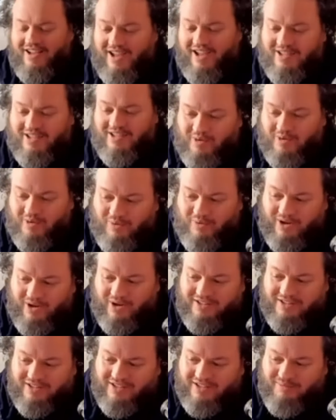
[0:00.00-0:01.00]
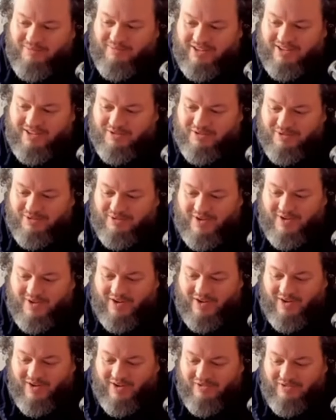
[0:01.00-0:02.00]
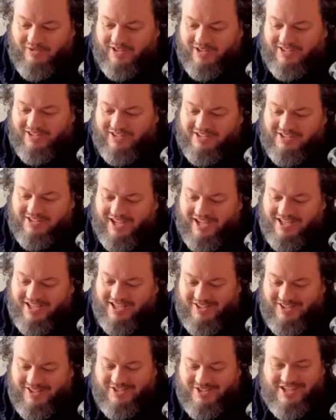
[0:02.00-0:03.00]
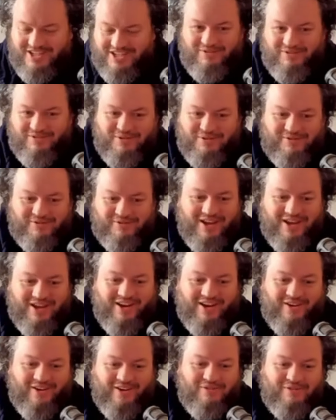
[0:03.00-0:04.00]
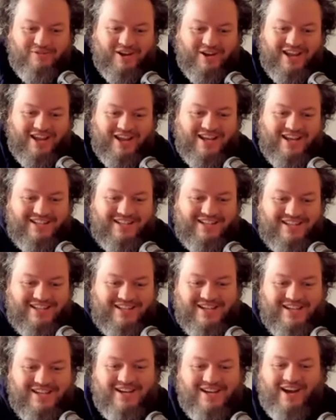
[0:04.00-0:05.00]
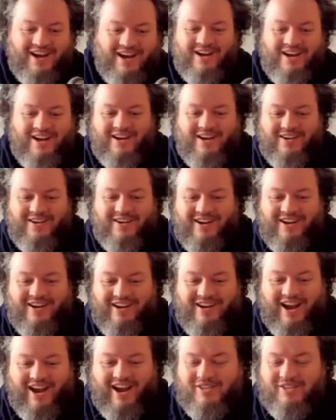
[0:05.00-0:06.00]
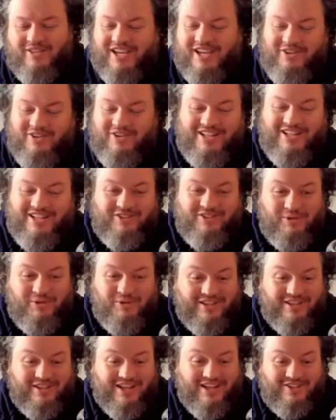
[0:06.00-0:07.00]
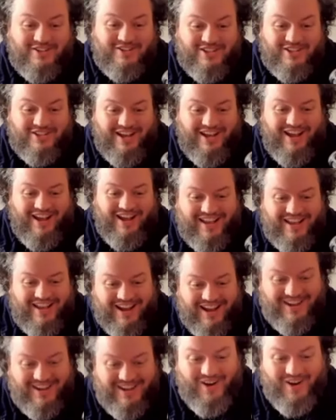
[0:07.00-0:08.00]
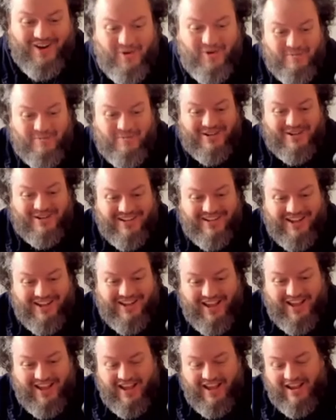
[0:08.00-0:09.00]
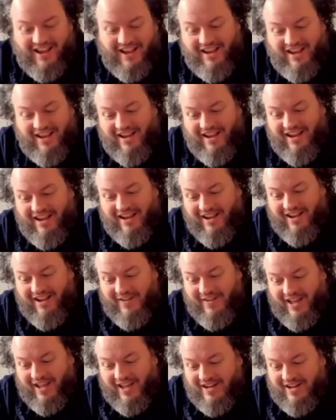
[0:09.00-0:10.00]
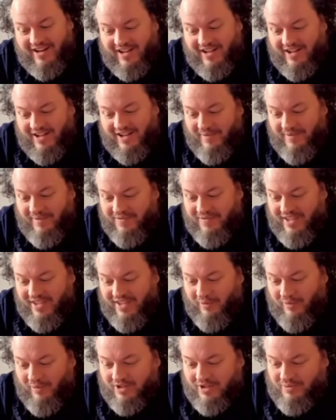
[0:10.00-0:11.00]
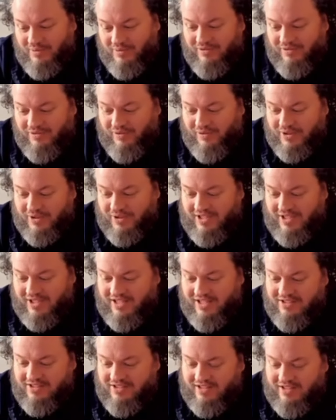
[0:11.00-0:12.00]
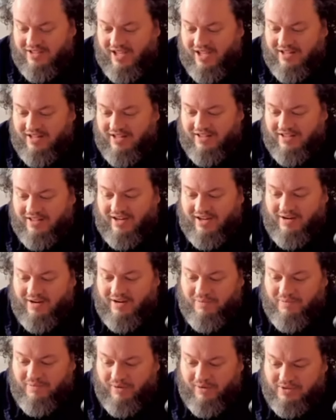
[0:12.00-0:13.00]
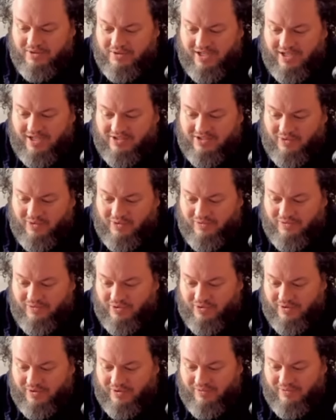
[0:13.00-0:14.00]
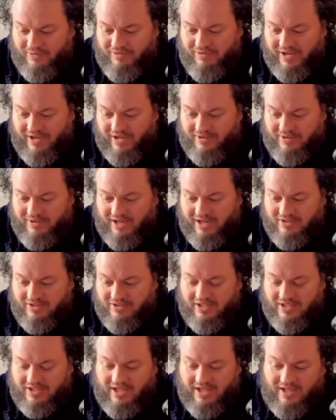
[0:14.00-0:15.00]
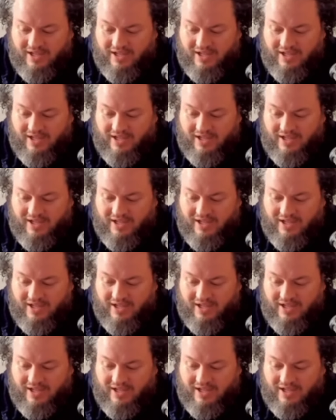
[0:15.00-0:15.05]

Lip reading: at some point my therapist said, I've got this test to see if you've got ADD. I don't think you need to do the test, because I kind of know, but that was one of the first things. That entire process of sort of refiguring out, so